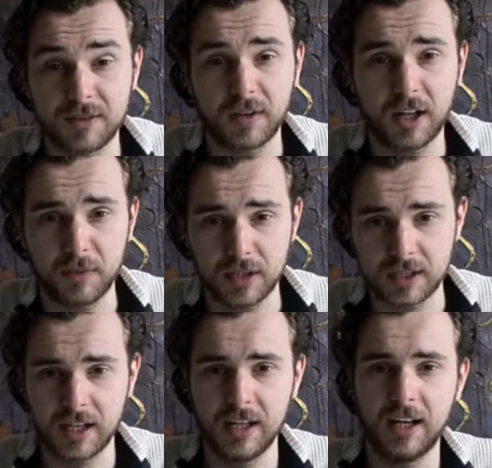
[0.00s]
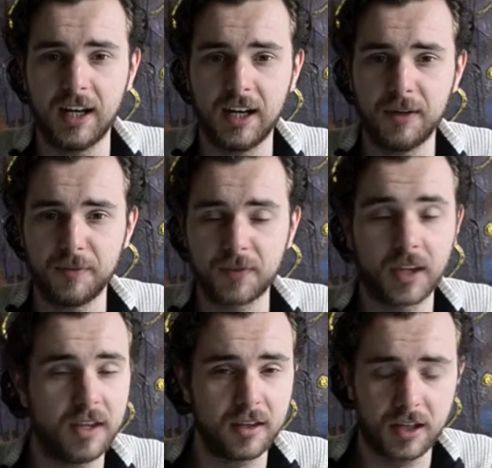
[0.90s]
development
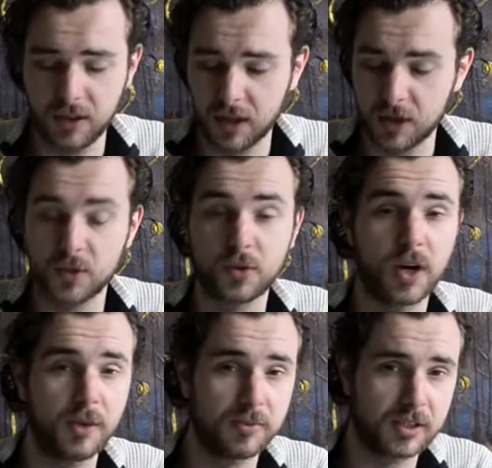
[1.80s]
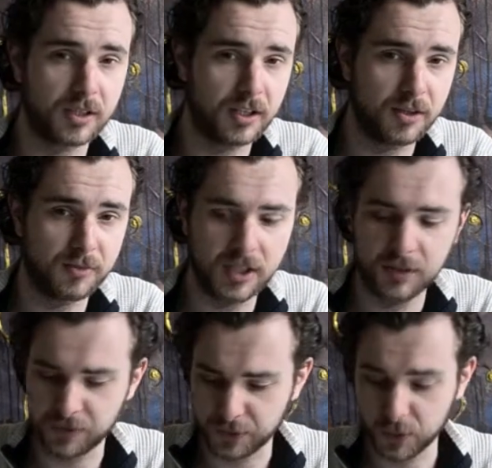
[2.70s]
in the actual grapes
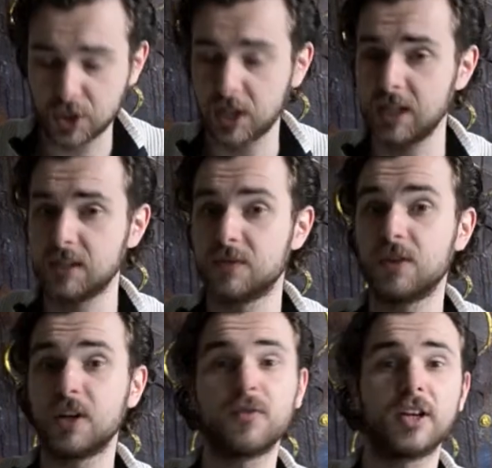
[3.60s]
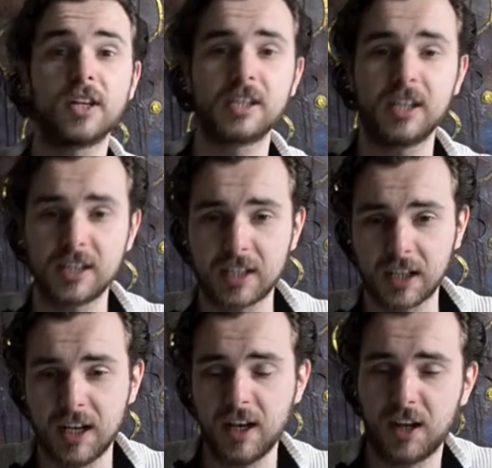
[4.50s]
themselves, which lead to very
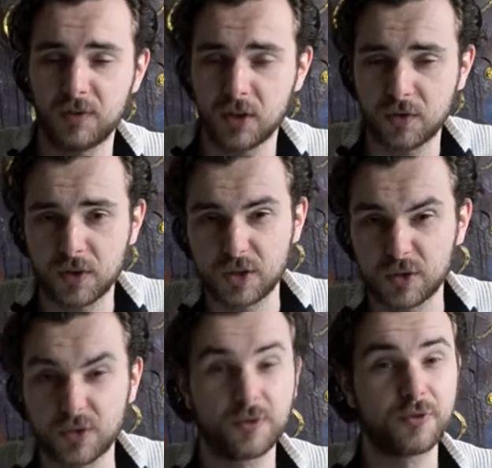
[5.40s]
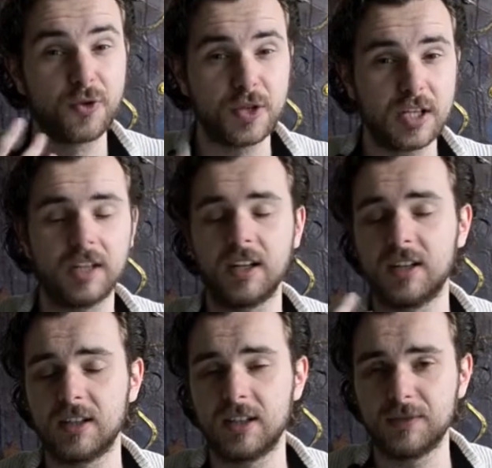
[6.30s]
exciting and very sort of fruity
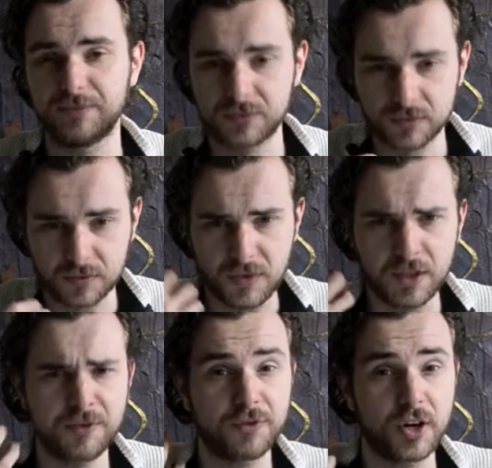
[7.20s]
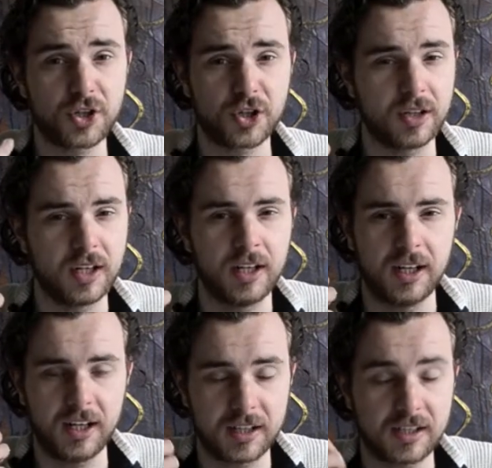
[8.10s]
and fresh
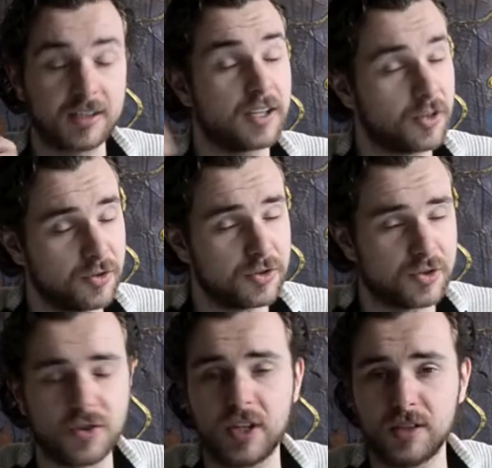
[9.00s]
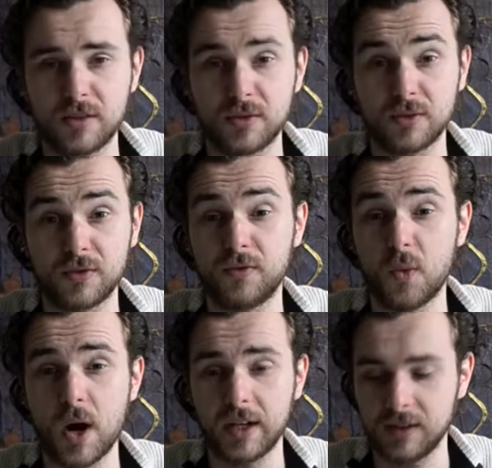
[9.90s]
and, as I say, concentrated sort of
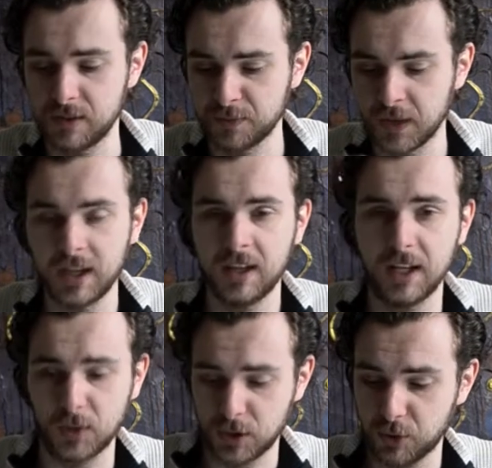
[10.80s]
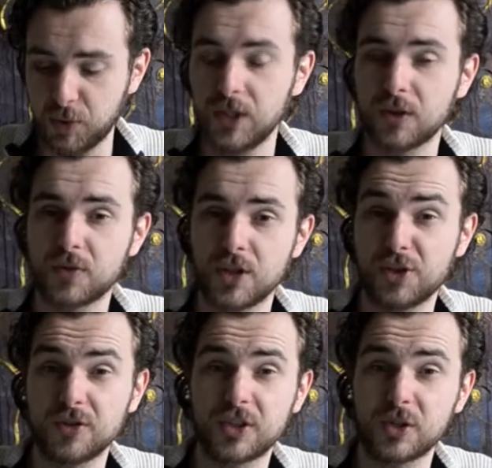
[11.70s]
wines. Anyway, so Pinot
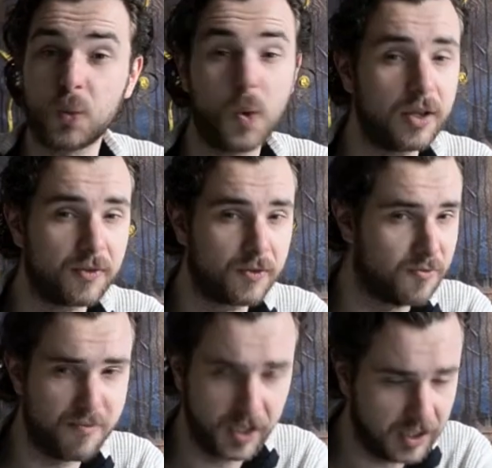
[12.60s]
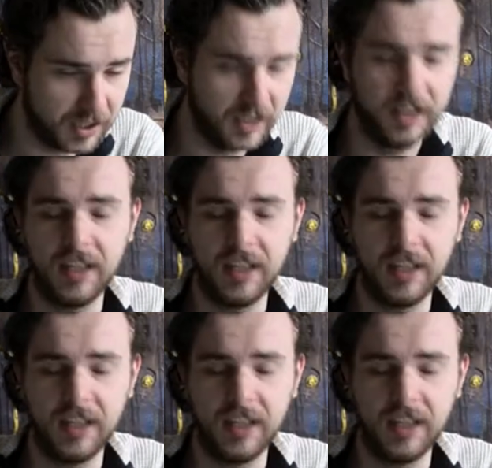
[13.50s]
Grigio is just one of the many